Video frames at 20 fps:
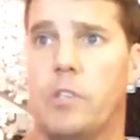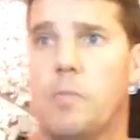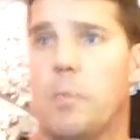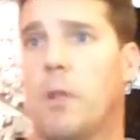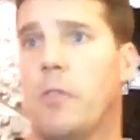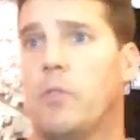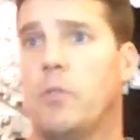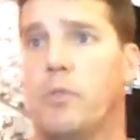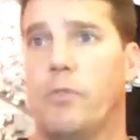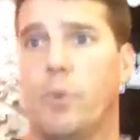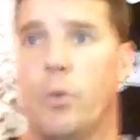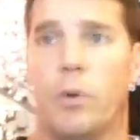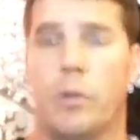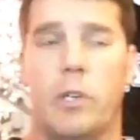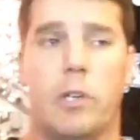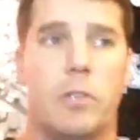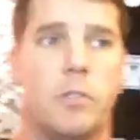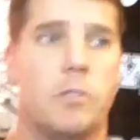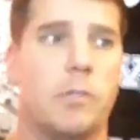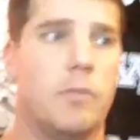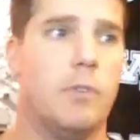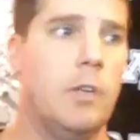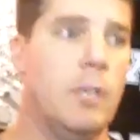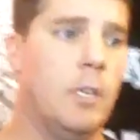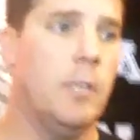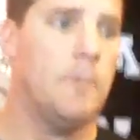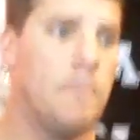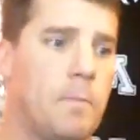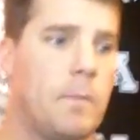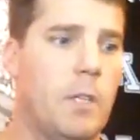He's been through 4 years of,
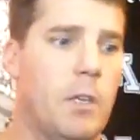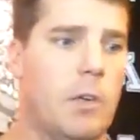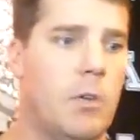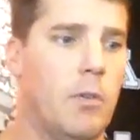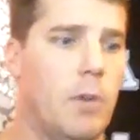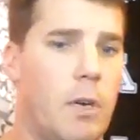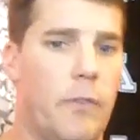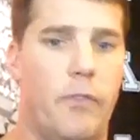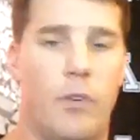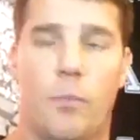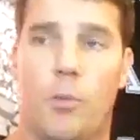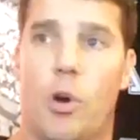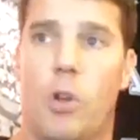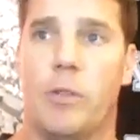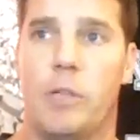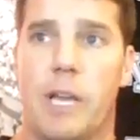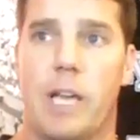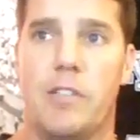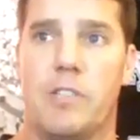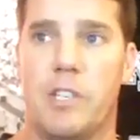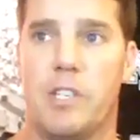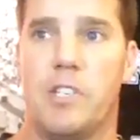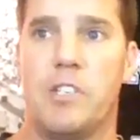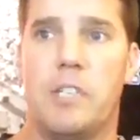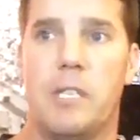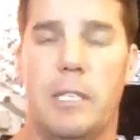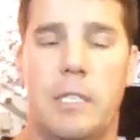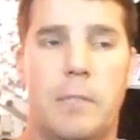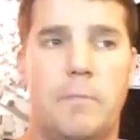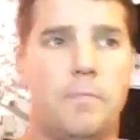football in the
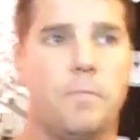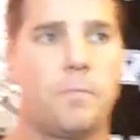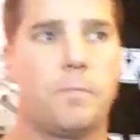SEC.